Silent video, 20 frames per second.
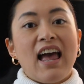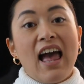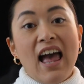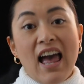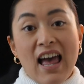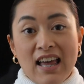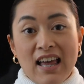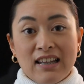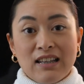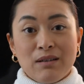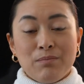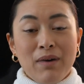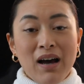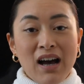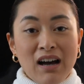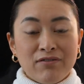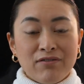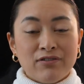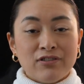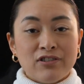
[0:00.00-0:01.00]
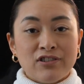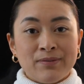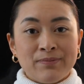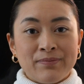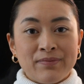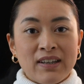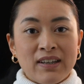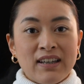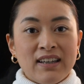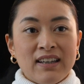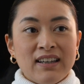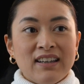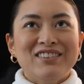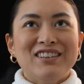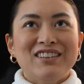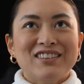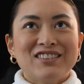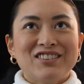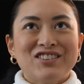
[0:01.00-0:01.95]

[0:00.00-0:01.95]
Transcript: and the bathroom. The